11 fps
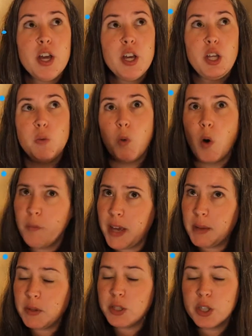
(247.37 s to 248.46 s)
You won't be
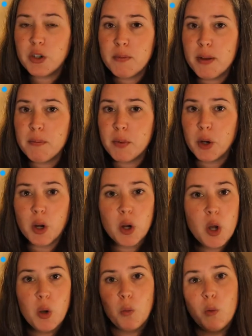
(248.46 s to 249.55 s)
able to remember
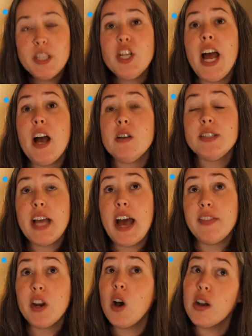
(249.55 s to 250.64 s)
which house had
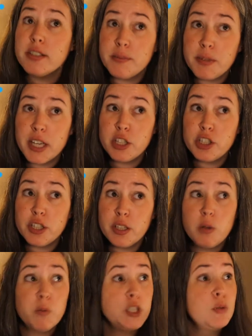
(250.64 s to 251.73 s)
the awesome
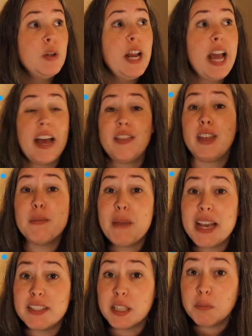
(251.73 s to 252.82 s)
kitchen, which one had the
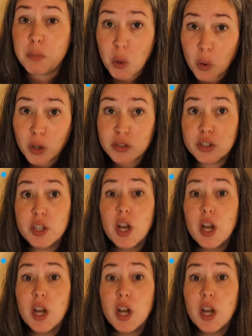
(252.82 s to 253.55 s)
amazing porch,